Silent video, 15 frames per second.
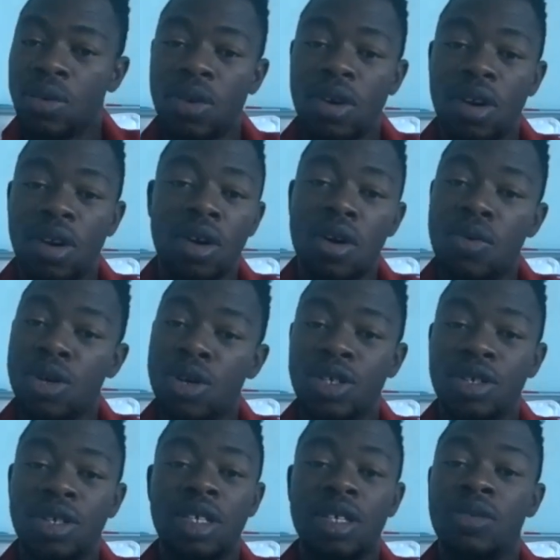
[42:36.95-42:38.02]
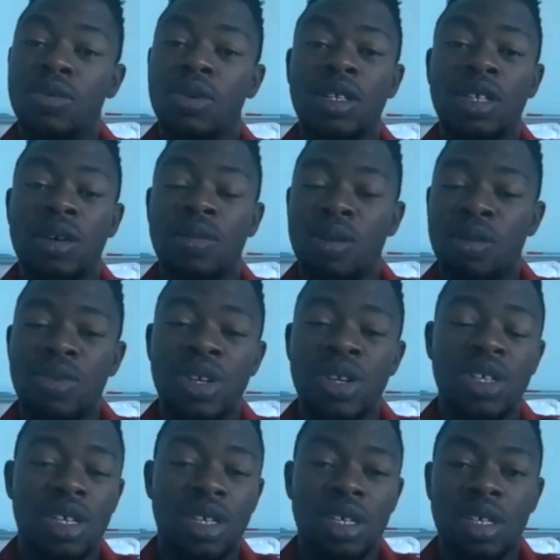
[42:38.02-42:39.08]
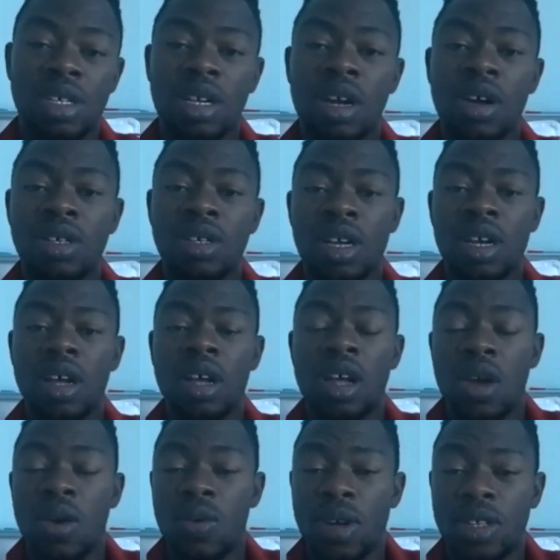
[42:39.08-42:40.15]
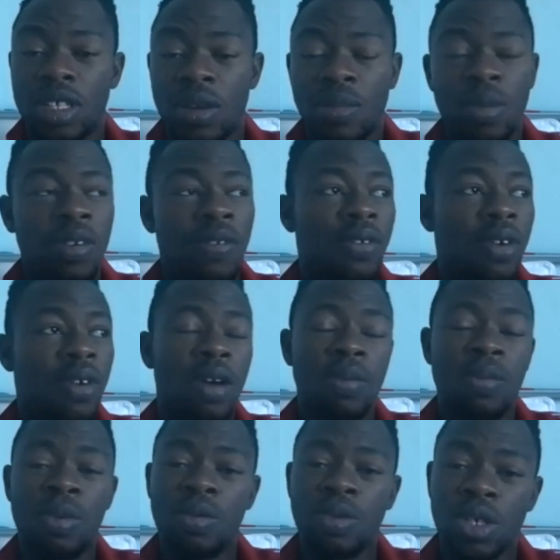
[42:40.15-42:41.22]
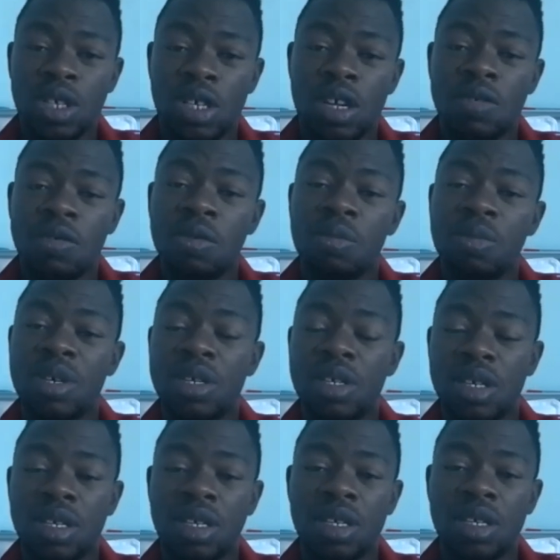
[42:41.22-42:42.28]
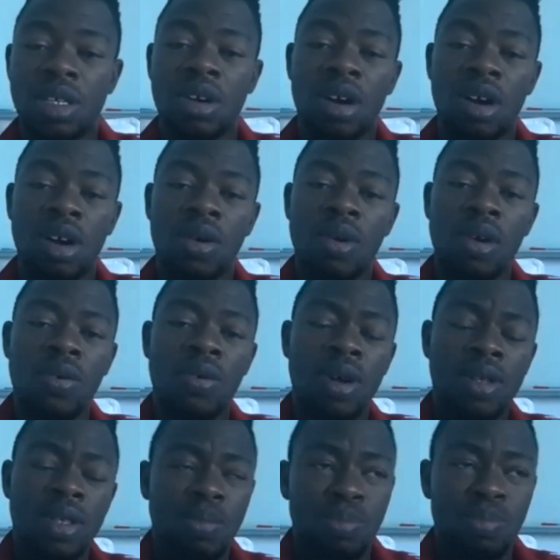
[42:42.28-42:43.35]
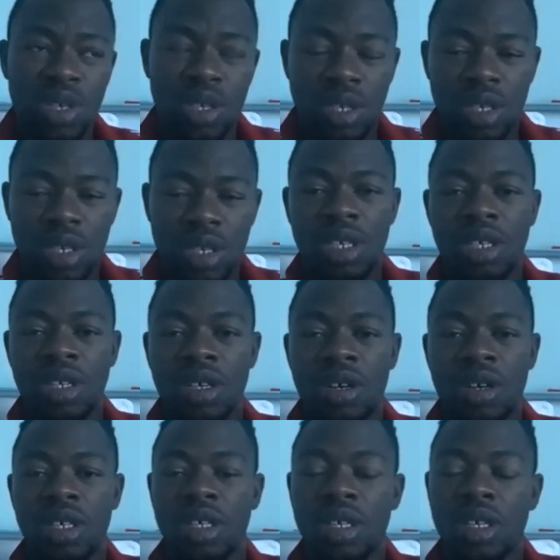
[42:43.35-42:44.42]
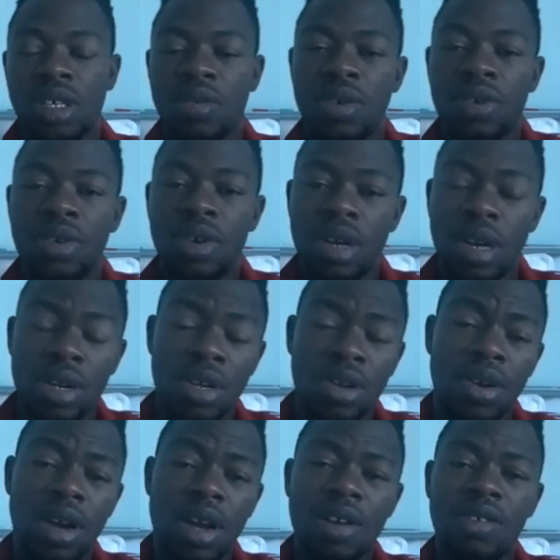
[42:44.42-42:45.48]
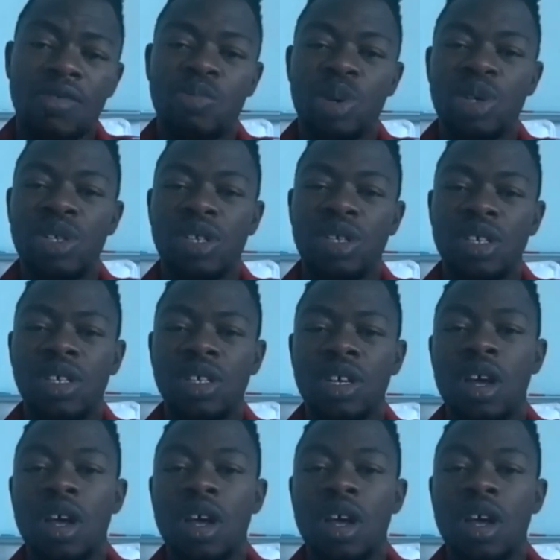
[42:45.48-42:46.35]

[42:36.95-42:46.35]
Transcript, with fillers: We're gonna go with you and see what type of businesses is what type of uh, successful businesses are what businesses are successful in your, in your line of business